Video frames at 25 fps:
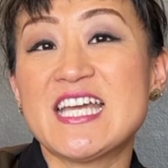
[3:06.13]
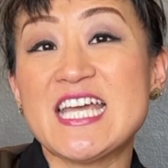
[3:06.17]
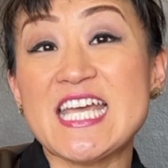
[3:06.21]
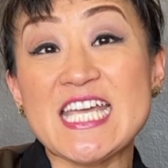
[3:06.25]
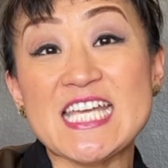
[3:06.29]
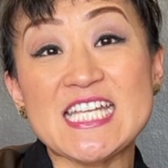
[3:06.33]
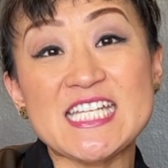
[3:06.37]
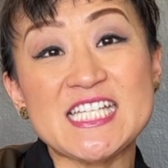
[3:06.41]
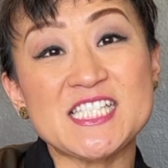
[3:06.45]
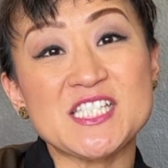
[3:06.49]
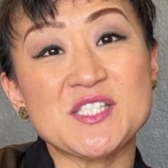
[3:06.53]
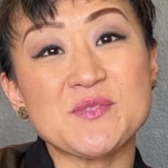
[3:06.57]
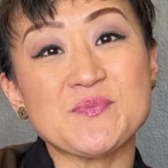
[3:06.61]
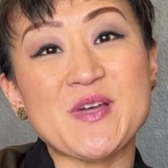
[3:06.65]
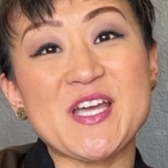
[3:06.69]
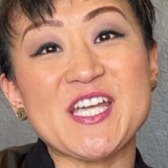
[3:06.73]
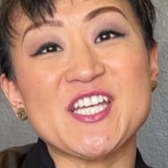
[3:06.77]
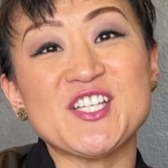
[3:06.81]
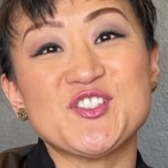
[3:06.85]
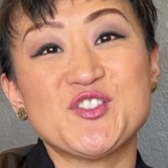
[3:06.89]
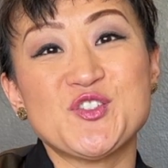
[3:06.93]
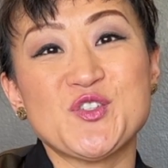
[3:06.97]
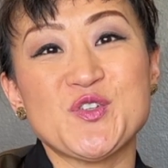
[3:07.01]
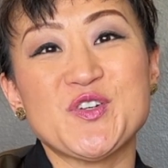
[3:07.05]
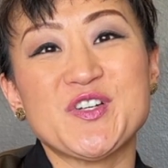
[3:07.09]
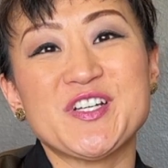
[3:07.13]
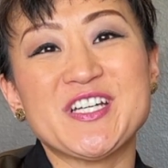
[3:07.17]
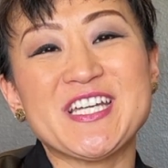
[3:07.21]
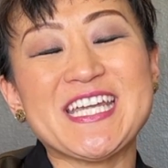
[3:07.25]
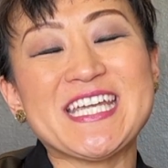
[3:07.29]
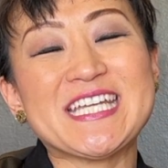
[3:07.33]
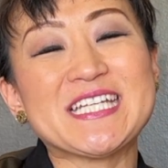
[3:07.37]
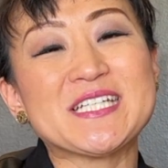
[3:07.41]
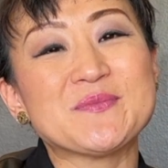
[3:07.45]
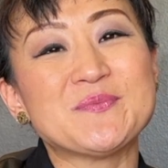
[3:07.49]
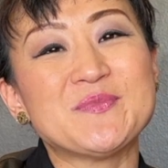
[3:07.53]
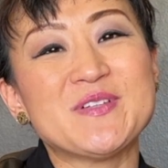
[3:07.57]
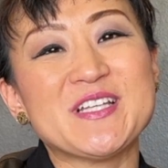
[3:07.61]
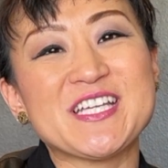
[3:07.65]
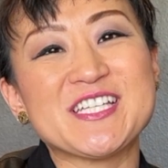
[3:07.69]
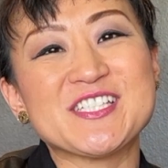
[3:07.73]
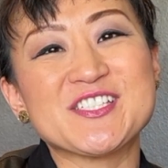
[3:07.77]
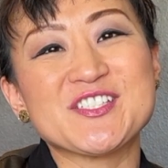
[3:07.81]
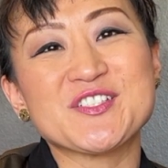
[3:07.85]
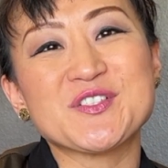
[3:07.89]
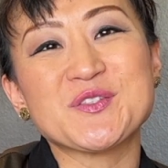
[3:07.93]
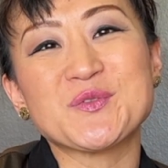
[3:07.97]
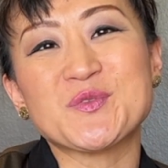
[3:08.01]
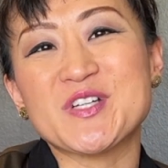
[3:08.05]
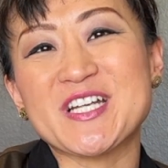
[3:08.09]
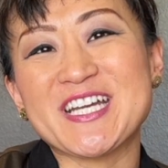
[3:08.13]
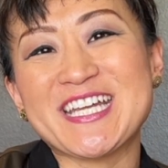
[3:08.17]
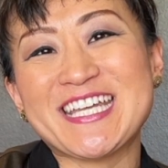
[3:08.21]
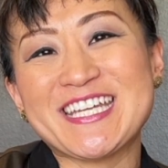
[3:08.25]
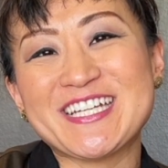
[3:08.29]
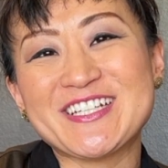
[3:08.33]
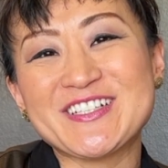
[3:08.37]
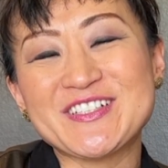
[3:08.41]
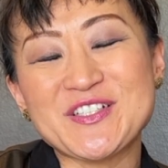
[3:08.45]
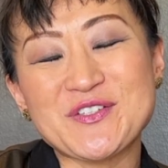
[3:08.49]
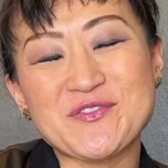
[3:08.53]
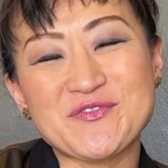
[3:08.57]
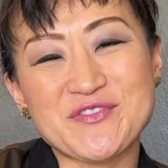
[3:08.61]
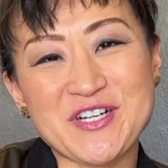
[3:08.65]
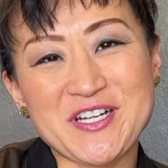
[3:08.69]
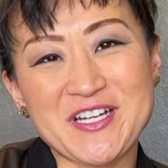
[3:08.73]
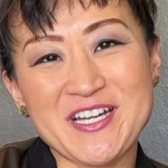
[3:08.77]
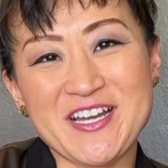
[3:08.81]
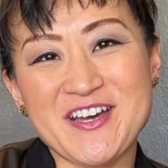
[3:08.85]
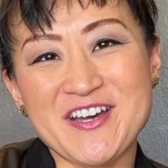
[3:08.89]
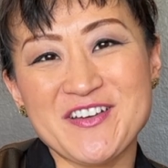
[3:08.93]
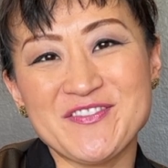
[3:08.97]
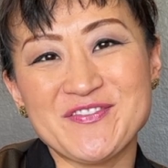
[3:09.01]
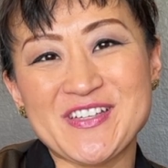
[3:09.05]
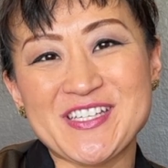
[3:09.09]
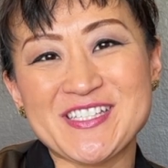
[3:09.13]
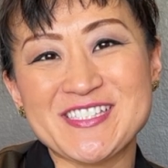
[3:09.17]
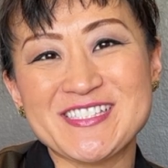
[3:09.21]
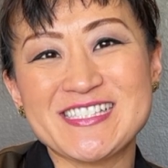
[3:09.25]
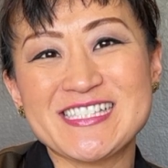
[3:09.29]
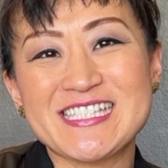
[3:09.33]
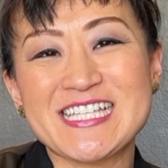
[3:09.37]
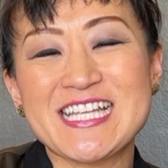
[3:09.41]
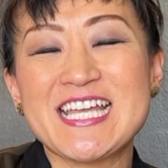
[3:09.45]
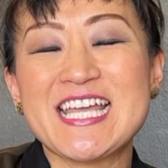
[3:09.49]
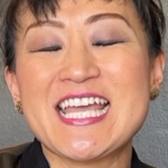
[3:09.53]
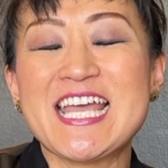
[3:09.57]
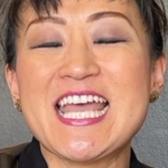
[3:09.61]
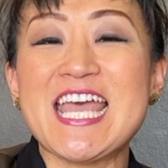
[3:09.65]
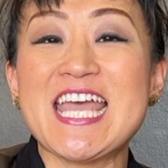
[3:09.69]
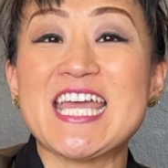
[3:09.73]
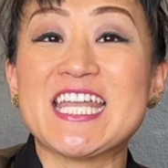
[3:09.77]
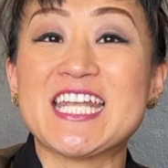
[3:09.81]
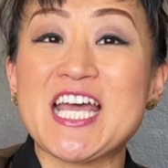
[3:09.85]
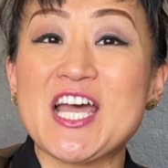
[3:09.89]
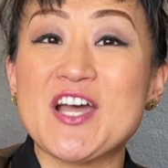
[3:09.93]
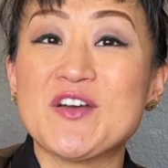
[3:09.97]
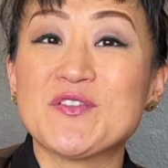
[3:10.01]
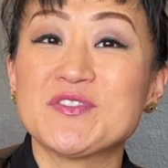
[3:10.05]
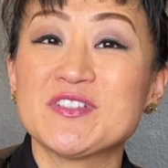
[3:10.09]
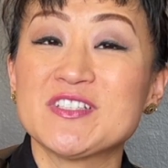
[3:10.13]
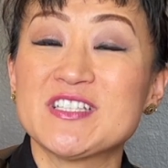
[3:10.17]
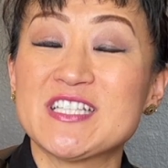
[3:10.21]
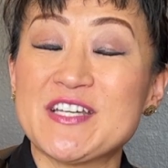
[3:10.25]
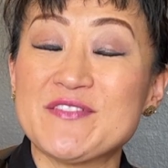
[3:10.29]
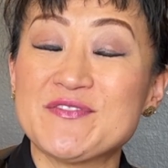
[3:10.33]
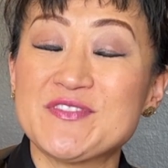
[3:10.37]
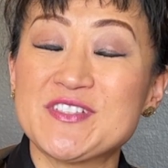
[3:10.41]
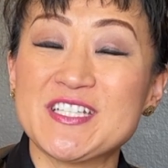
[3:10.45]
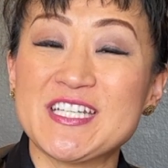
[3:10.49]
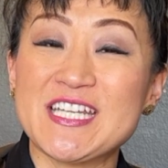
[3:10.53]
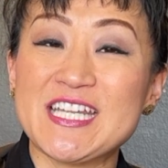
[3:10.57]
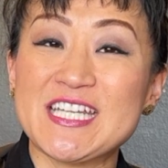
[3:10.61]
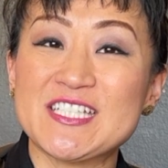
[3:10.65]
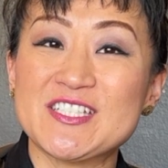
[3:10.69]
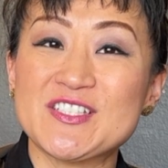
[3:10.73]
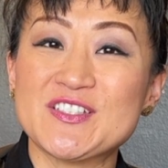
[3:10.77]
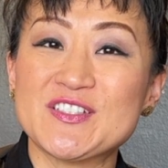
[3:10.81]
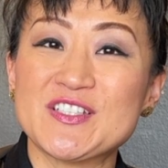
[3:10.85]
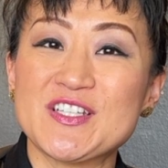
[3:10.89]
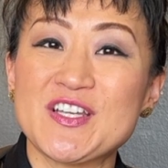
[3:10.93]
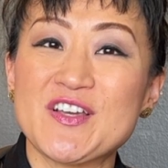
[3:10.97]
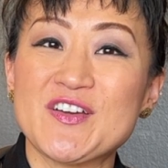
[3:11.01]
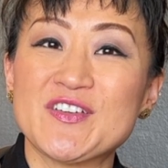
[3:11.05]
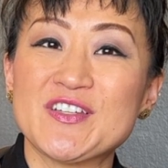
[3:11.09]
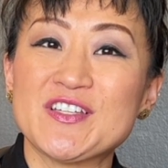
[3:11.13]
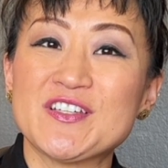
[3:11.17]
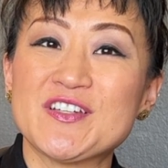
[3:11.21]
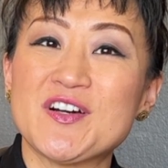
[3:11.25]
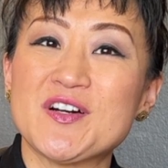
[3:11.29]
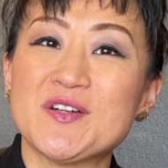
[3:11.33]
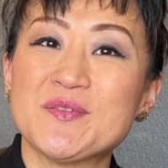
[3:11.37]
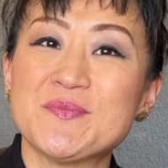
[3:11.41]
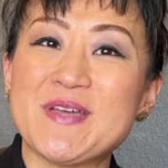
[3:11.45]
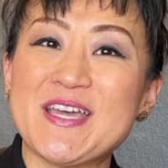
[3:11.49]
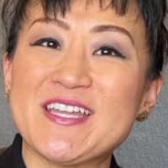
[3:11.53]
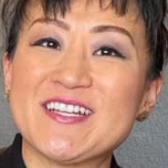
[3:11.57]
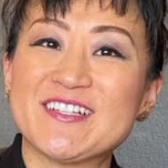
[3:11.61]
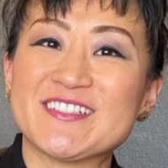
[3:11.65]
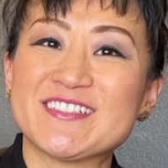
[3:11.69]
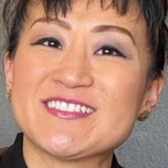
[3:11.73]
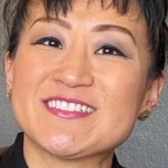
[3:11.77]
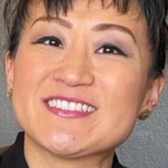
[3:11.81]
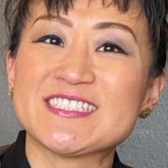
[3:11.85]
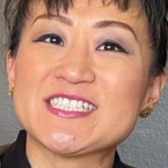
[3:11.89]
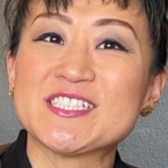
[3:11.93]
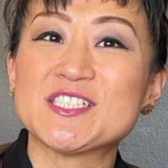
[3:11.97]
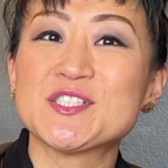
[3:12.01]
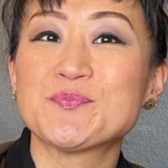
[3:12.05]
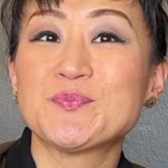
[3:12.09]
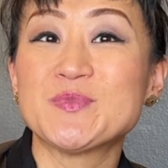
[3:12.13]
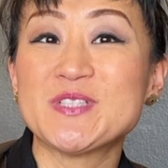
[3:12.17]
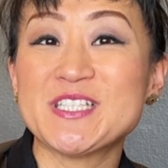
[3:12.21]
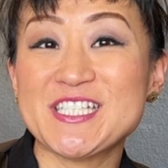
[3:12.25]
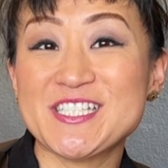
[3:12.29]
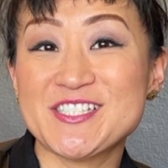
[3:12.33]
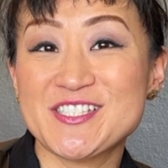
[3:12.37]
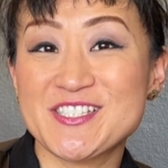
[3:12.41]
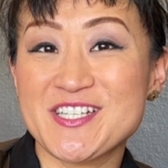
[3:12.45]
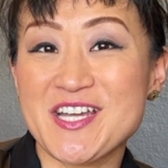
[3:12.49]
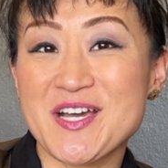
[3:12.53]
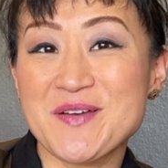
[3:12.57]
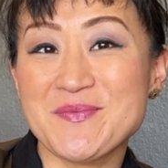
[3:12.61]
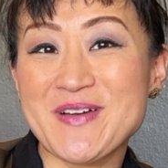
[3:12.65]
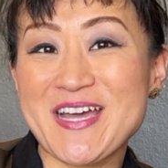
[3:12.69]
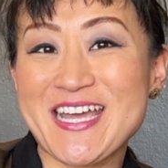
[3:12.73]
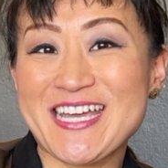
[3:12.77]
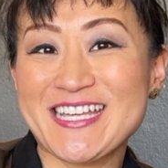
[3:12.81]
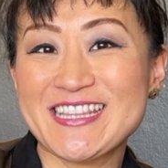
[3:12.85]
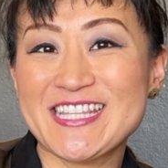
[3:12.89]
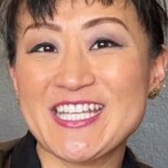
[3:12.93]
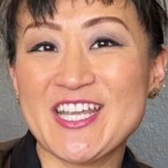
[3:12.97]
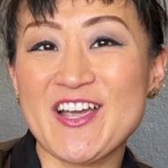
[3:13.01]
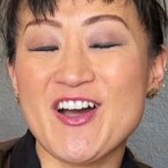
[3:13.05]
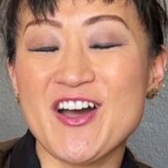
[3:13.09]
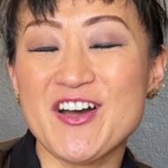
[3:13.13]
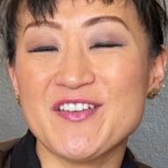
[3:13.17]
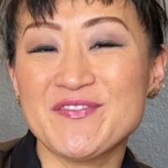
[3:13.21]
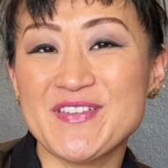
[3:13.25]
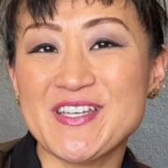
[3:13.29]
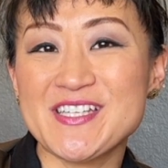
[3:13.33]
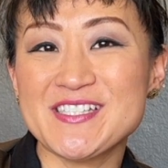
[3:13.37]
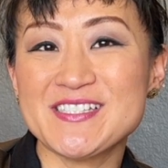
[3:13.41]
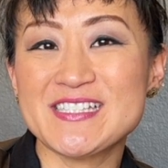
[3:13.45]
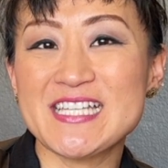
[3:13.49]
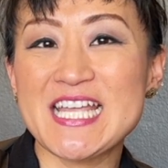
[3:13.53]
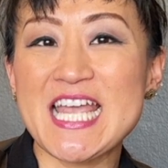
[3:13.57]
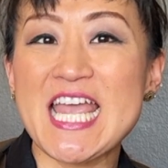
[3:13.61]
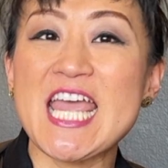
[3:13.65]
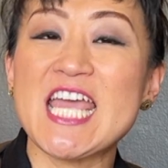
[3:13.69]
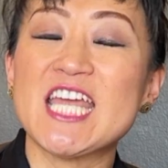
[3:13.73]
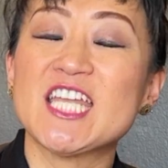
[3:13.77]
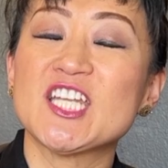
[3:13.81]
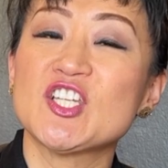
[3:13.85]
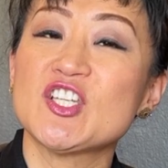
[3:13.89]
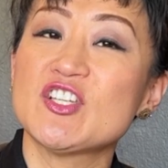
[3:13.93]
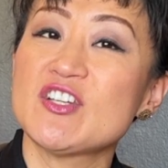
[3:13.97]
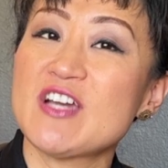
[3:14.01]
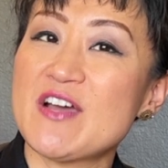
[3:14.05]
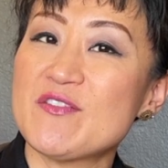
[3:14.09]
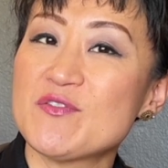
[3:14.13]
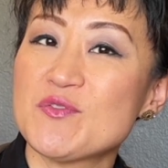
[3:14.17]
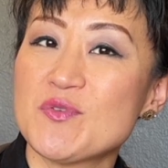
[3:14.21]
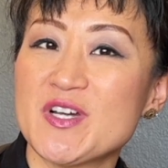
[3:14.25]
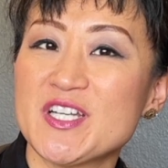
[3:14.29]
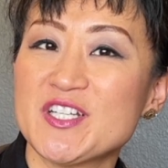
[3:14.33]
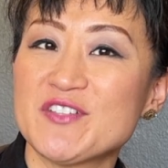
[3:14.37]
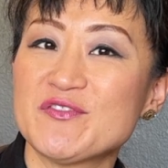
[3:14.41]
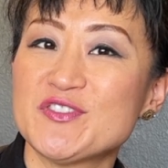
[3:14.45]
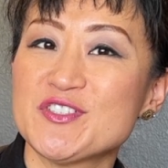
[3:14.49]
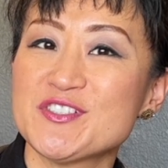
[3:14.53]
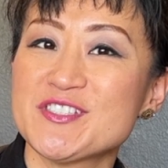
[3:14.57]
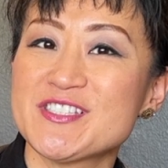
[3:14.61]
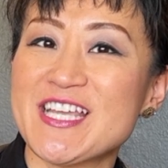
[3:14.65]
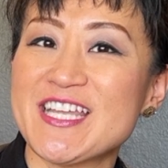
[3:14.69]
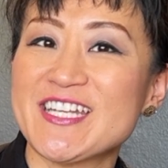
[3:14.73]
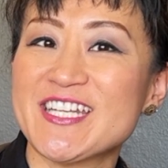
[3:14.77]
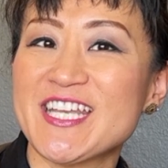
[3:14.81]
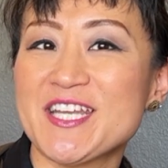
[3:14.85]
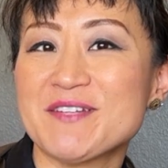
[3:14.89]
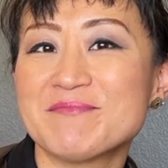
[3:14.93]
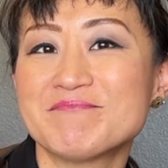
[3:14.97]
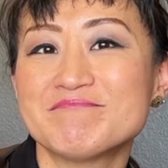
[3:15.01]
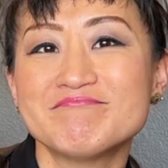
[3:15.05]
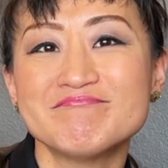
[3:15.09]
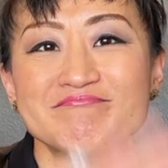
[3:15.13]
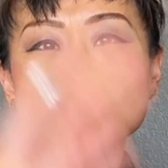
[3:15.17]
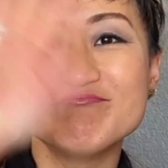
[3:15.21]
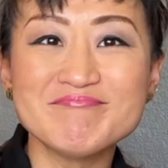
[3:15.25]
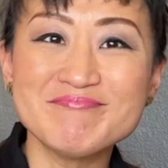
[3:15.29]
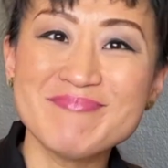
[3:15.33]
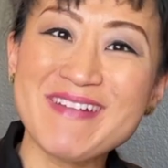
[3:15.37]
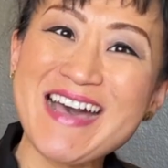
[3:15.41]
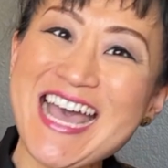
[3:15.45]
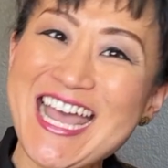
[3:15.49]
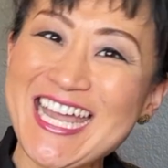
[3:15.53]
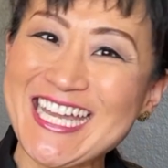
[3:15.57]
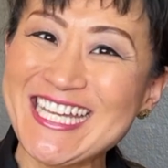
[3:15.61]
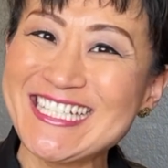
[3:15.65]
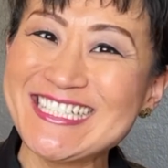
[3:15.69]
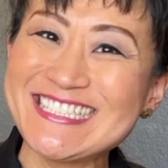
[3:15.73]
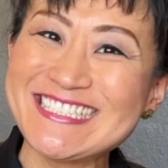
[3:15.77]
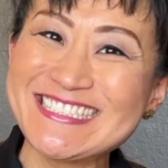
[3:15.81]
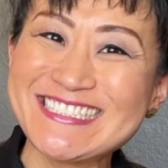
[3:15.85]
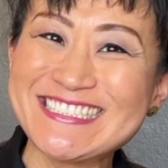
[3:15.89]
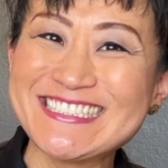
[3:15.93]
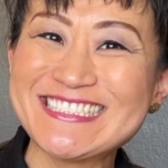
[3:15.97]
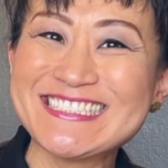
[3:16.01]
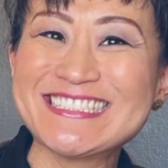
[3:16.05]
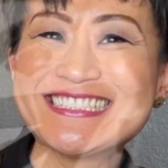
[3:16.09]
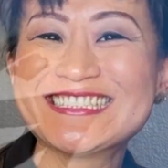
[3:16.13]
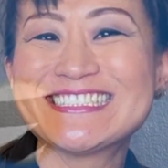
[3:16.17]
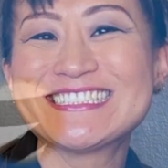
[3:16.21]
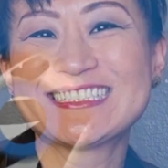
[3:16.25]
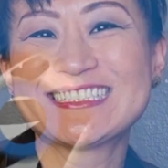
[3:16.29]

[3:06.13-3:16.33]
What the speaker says: It is my joy and a pleasure to work here in the front office. And I would love to get to know you all better. Just please stop by at the office and you have a wonderful Sunday. Bye.